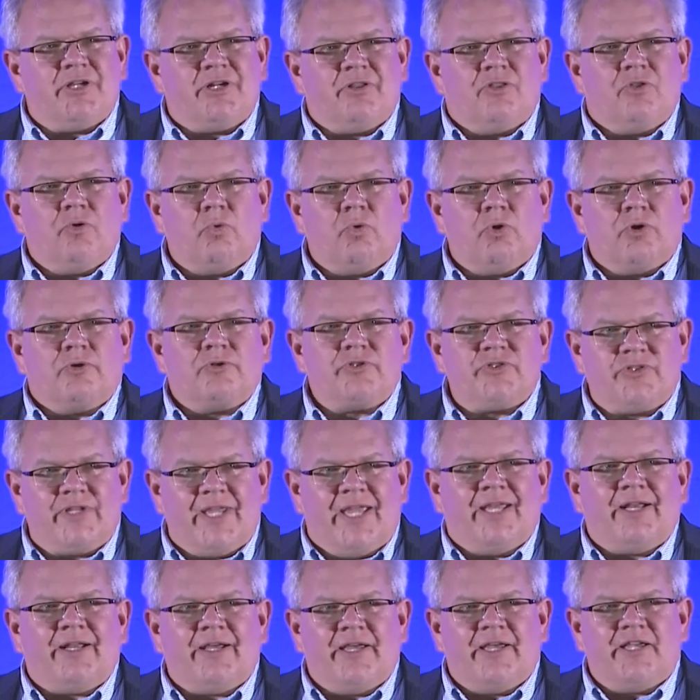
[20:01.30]
of the world's
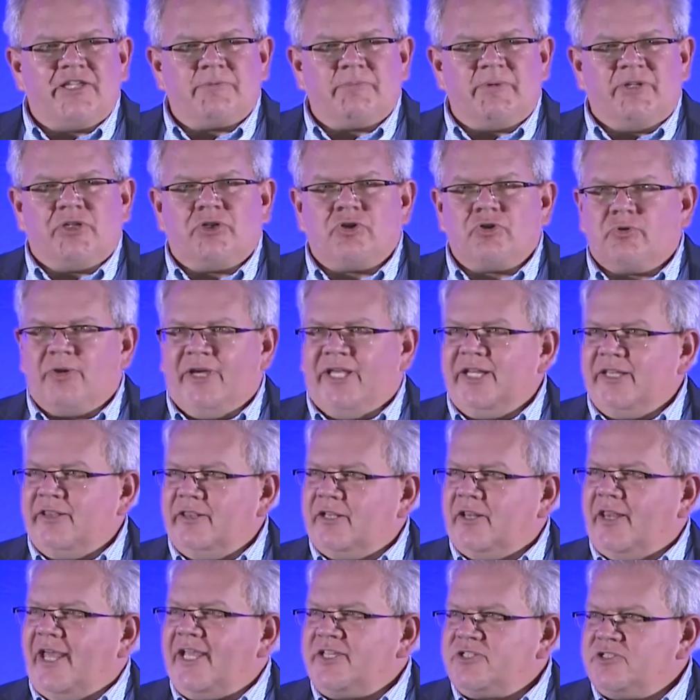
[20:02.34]
data has been created in
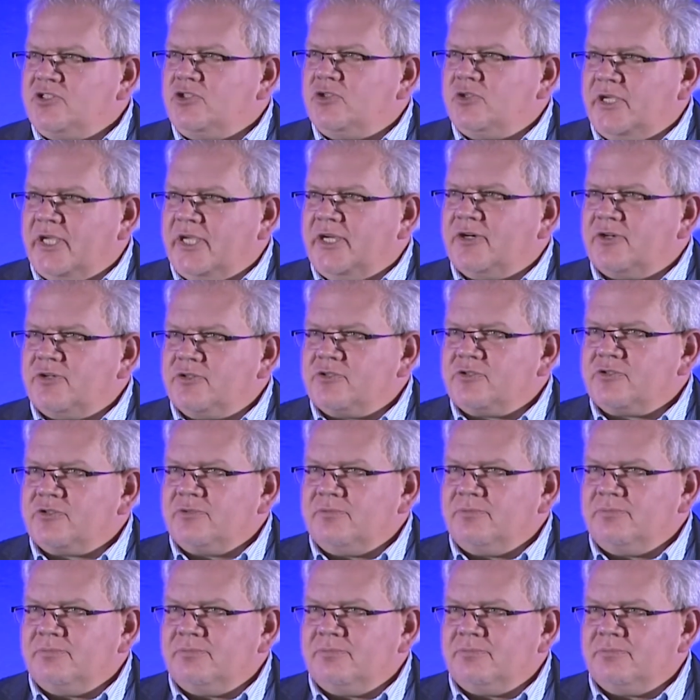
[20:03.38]
the last 2 years.
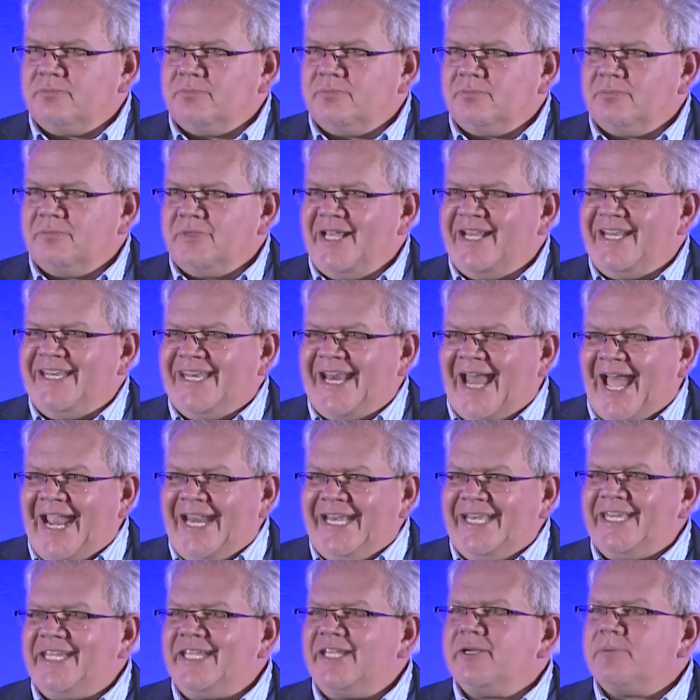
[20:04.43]

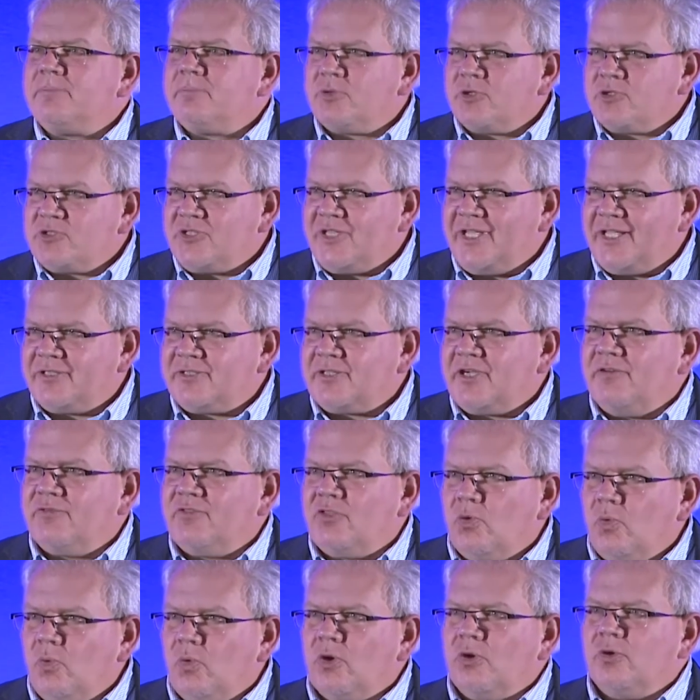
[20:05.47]
90% of
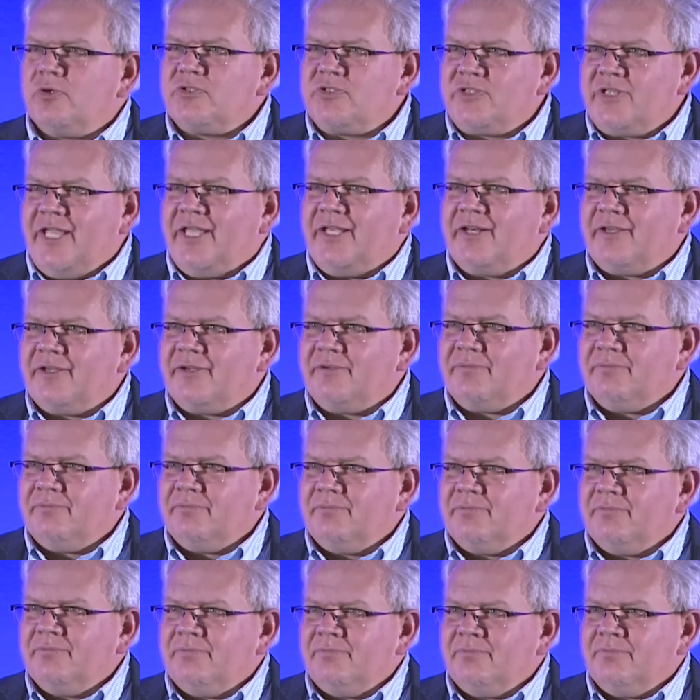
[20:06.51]
the world's data.
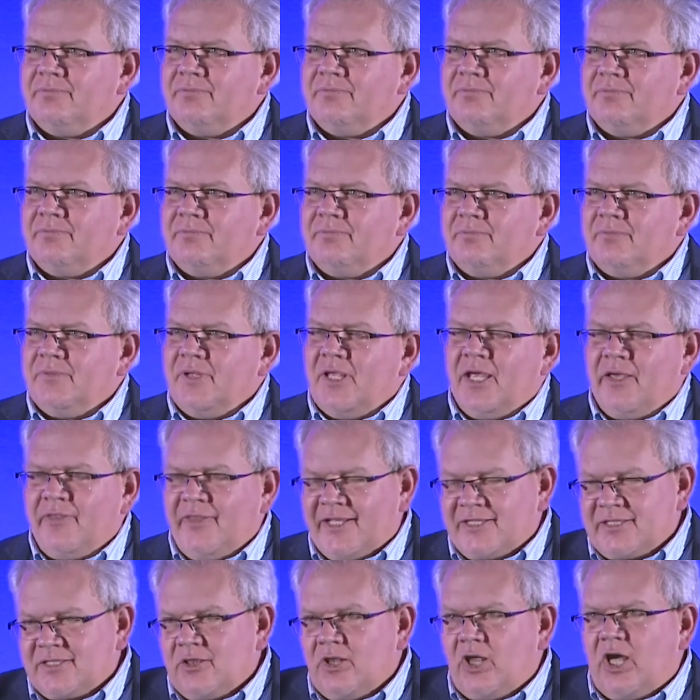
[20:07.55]
and
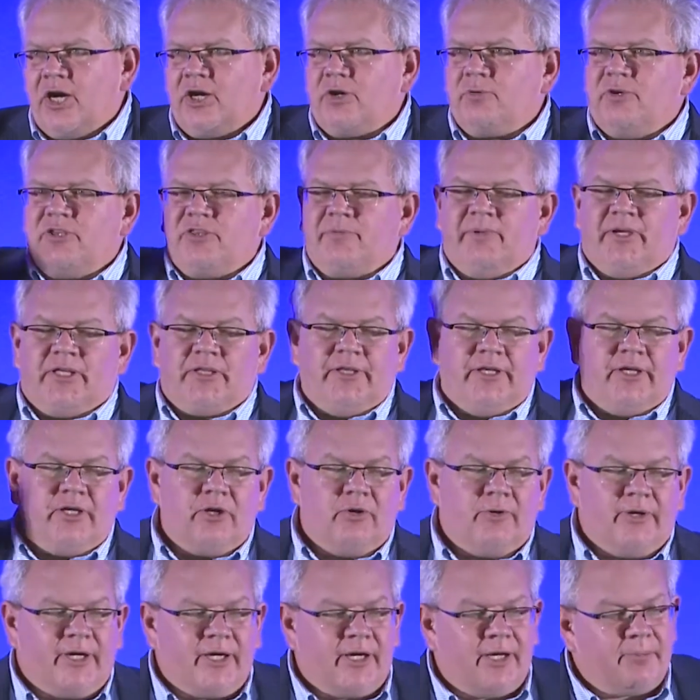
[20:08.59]
that's logarithmically
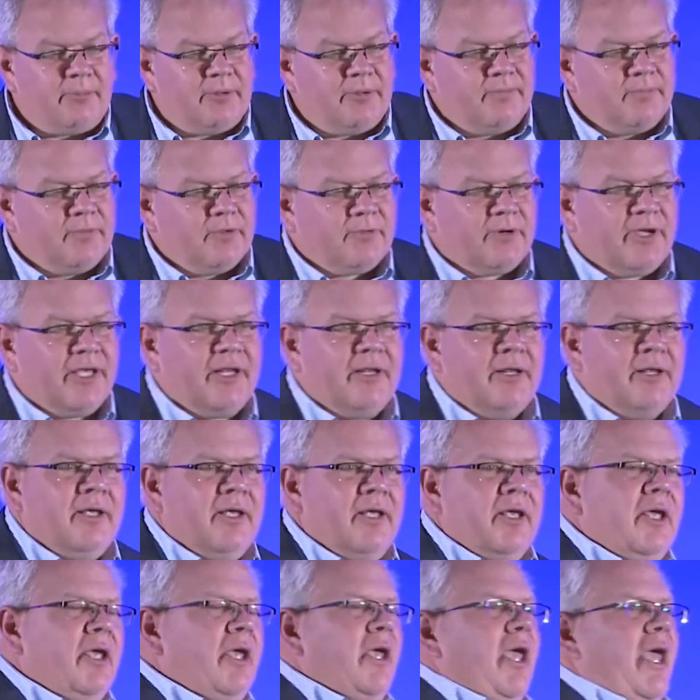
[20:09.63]
going up, right?
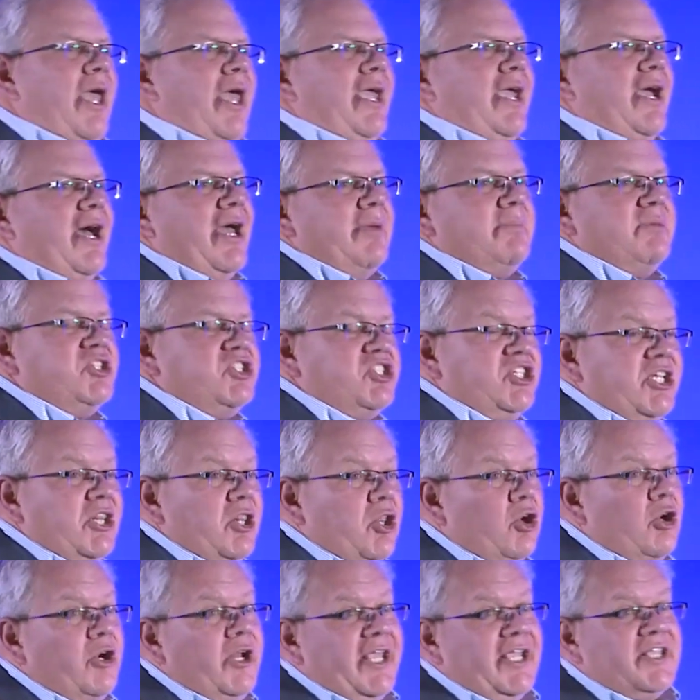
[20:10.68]
AI machine
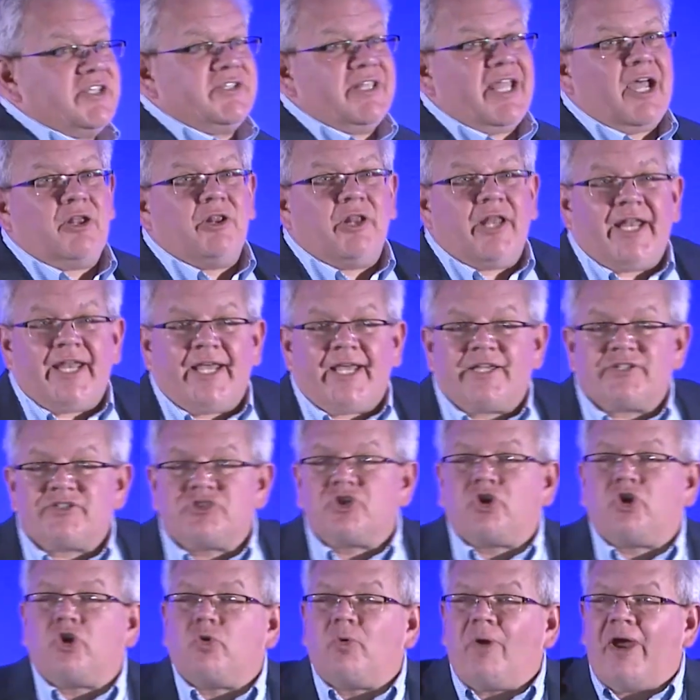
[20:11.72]
learning is now letting us
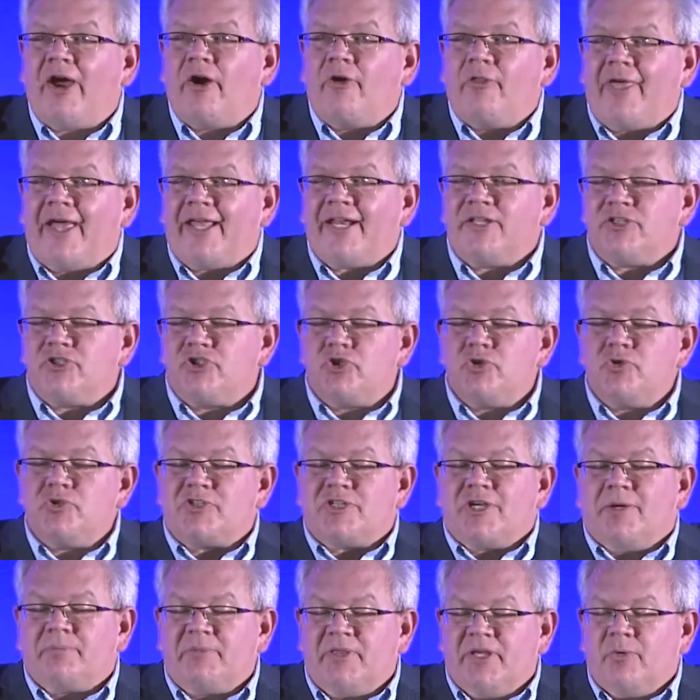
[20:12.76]
corral that and do
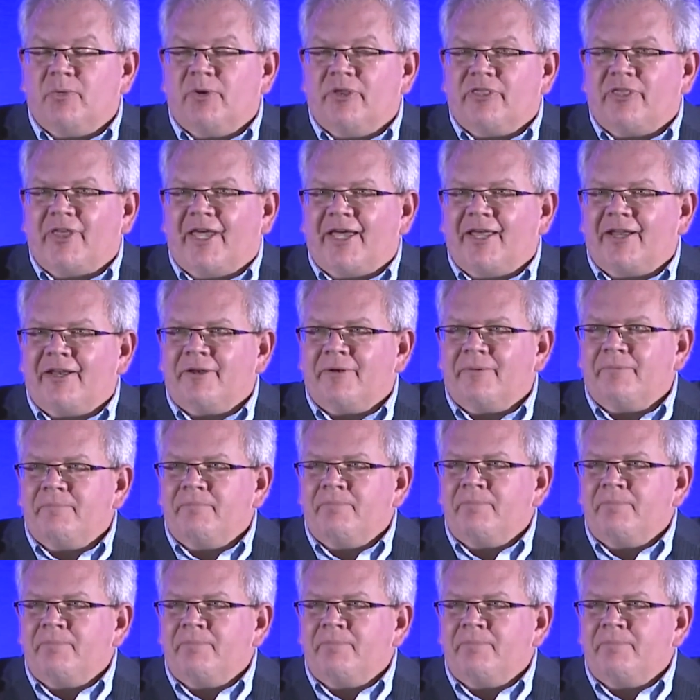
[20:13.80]
something with that.